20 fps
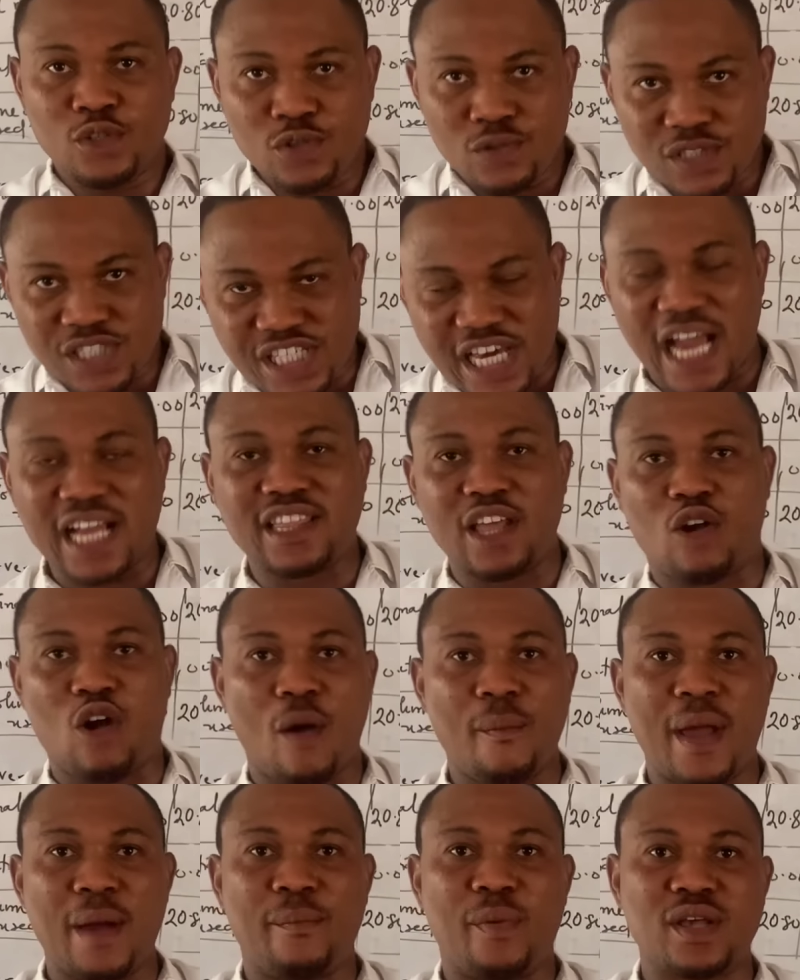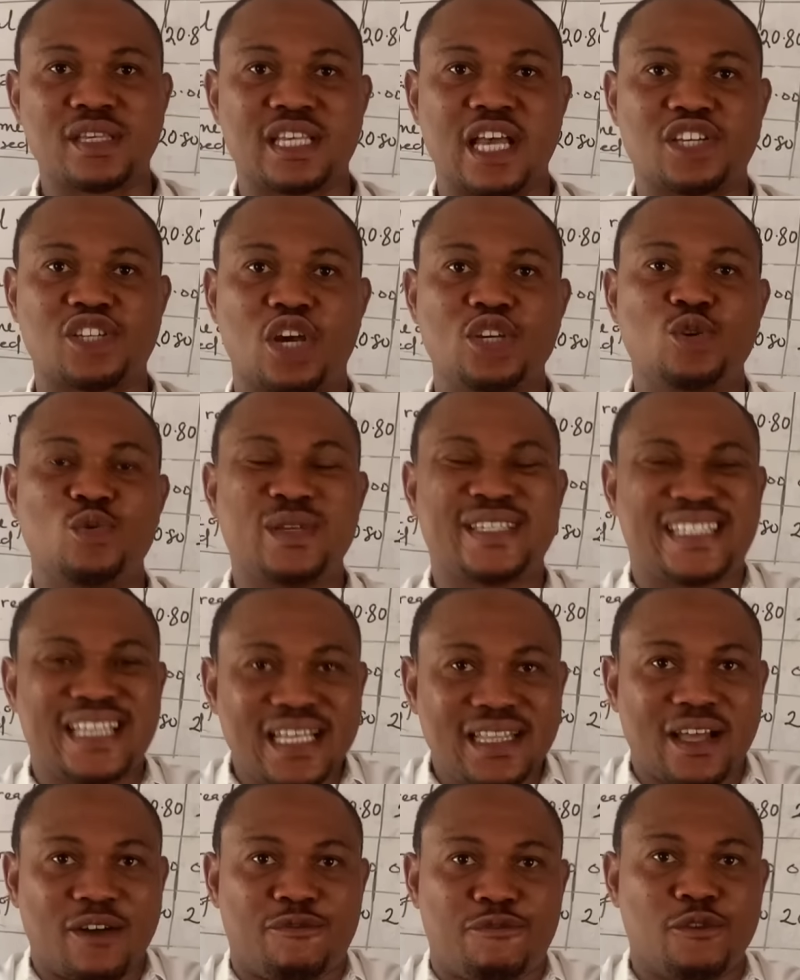Check the comment box section. You will see
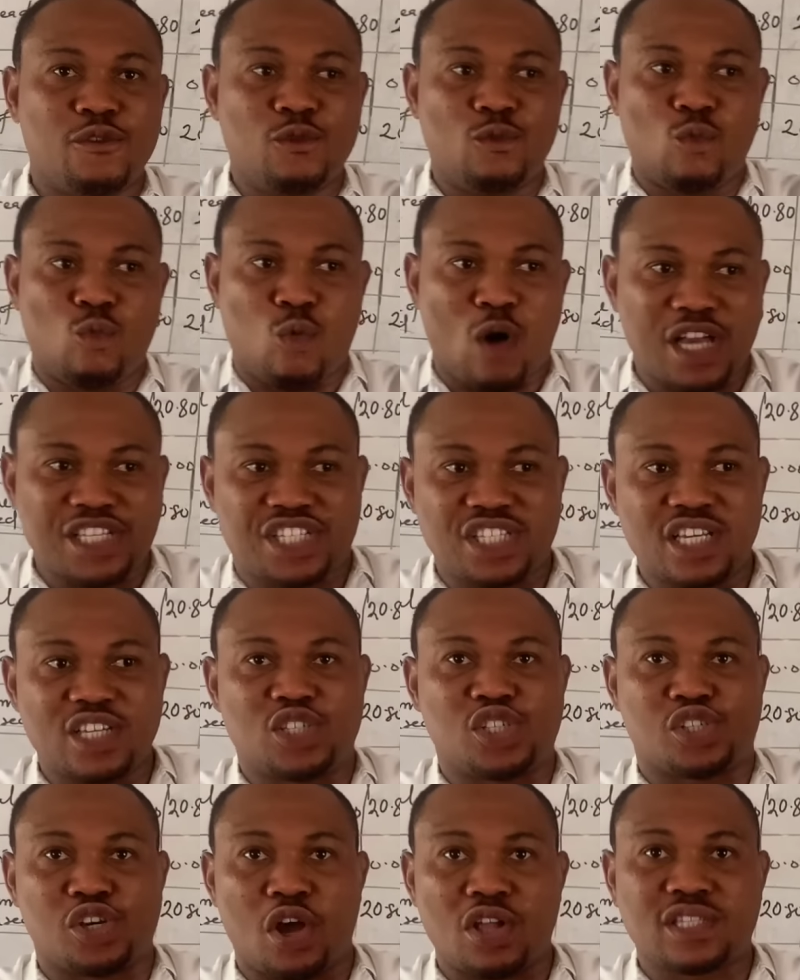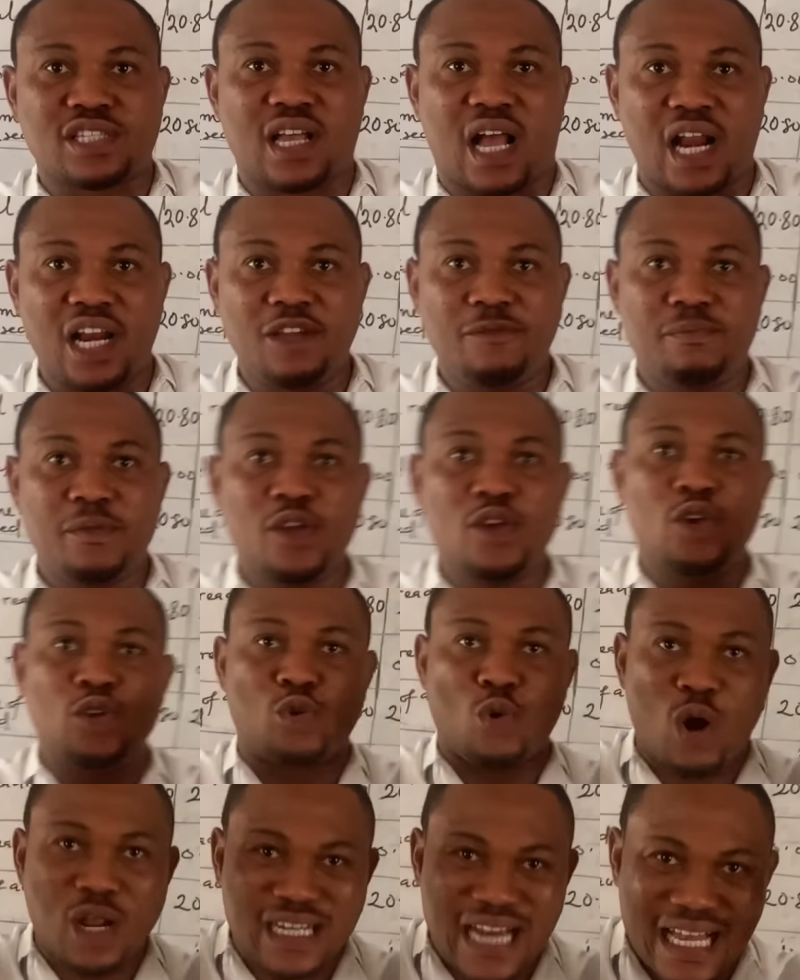the full. Watch the short clip
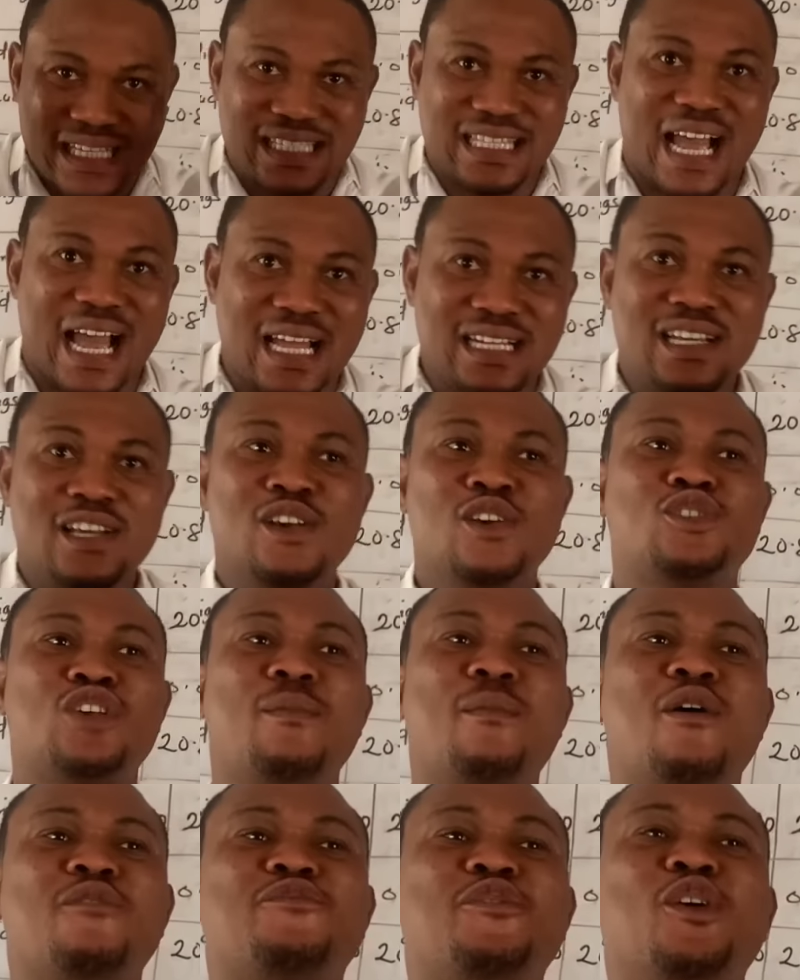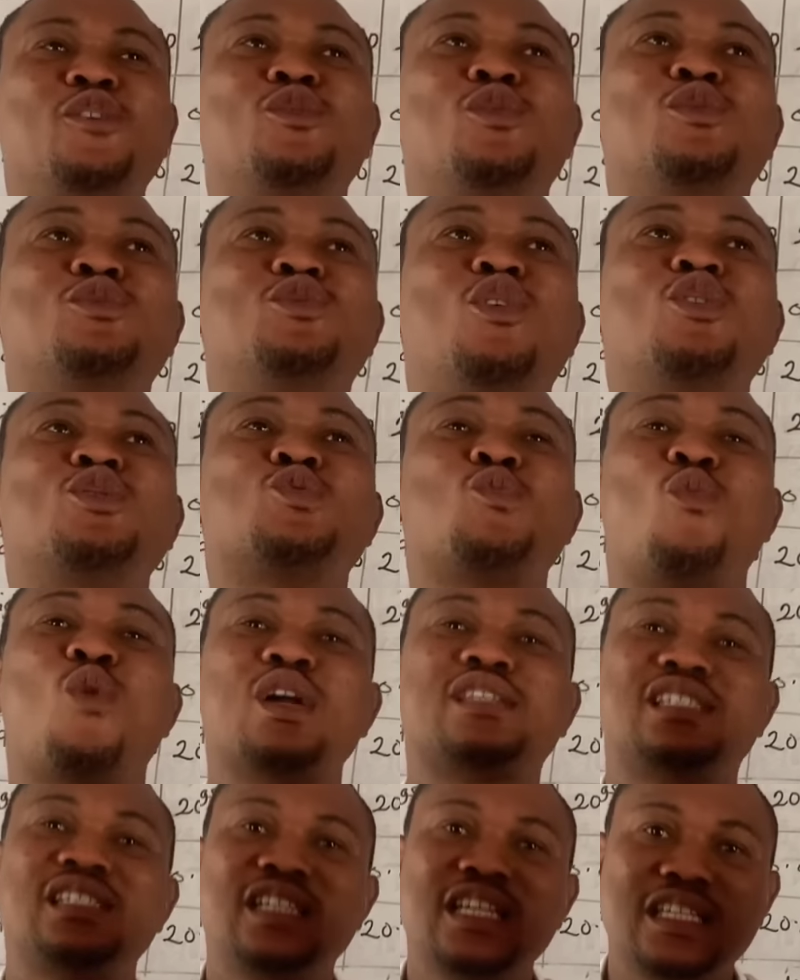to understand. Some of you, you don't
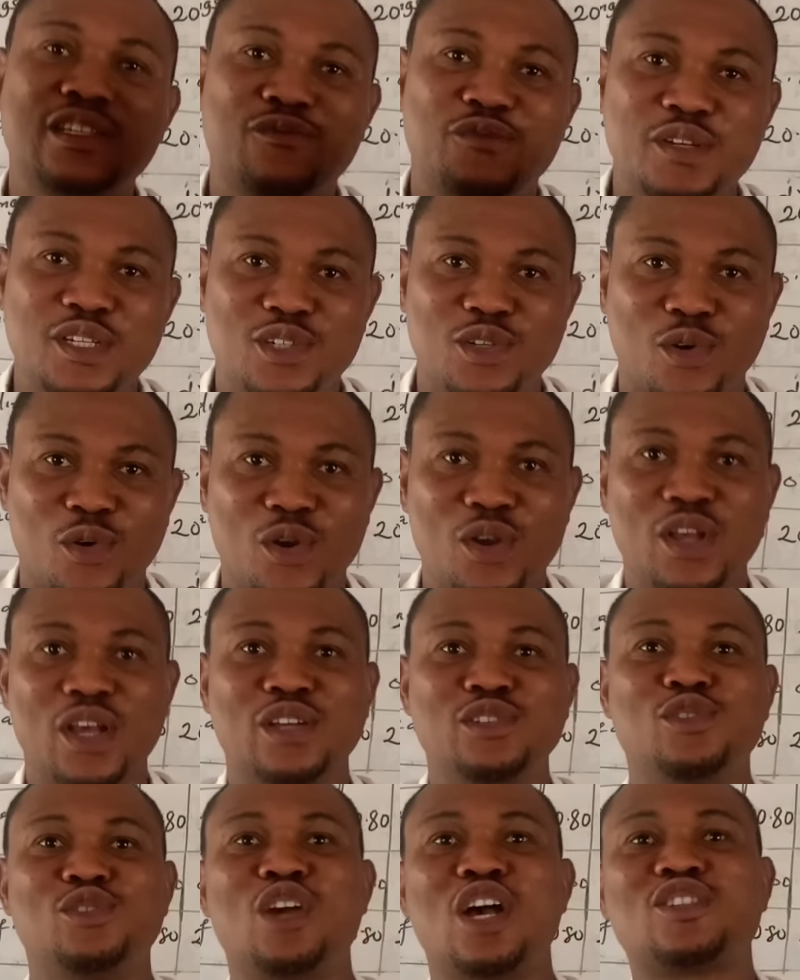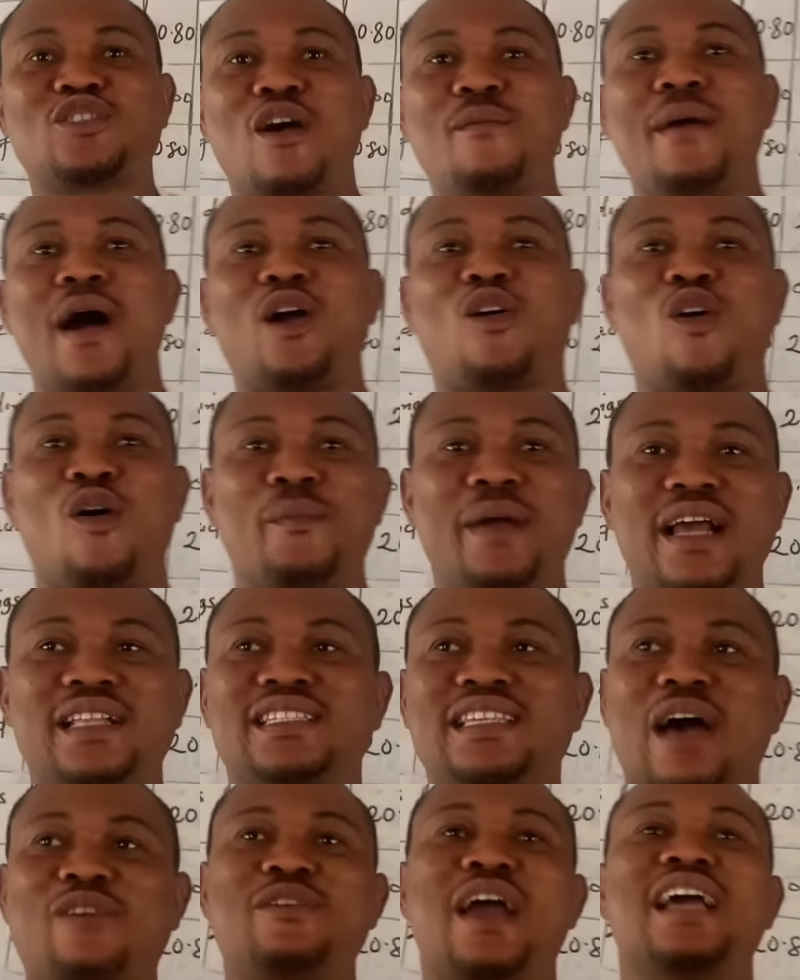watch this video. You just come and comment.
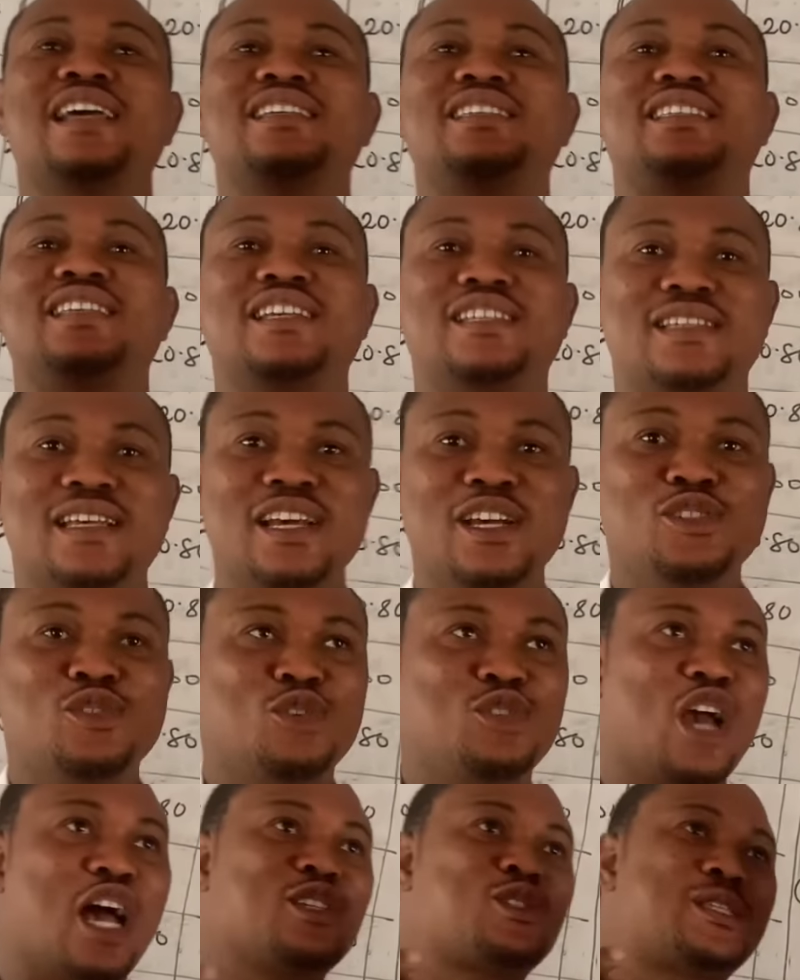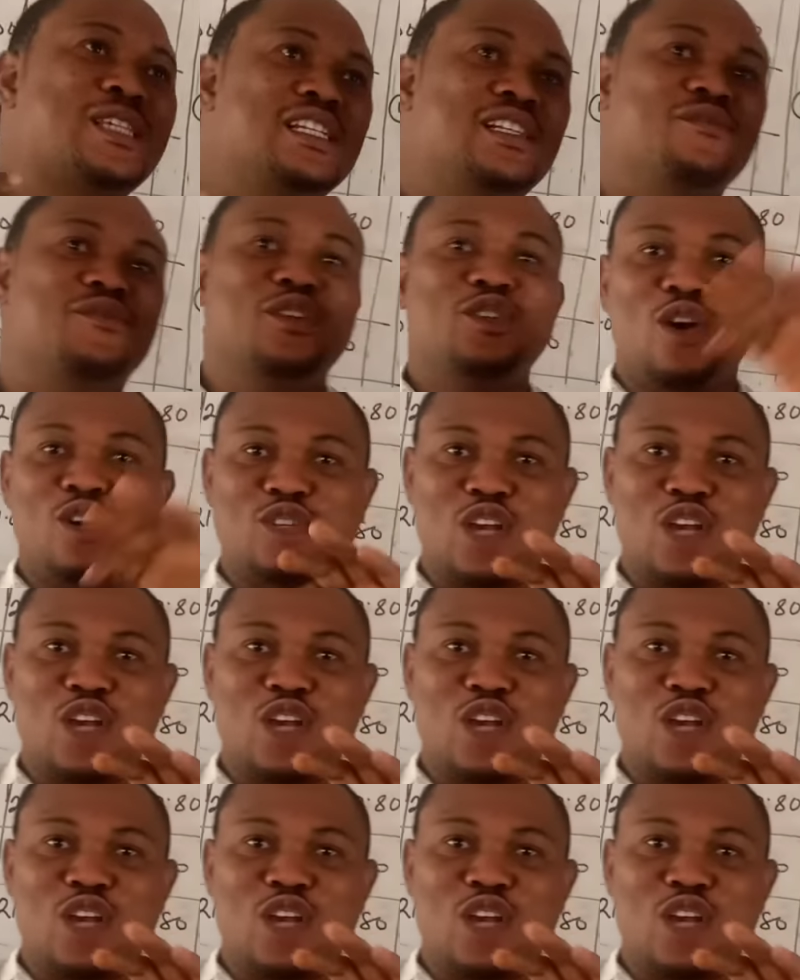So where is this? You just see the video.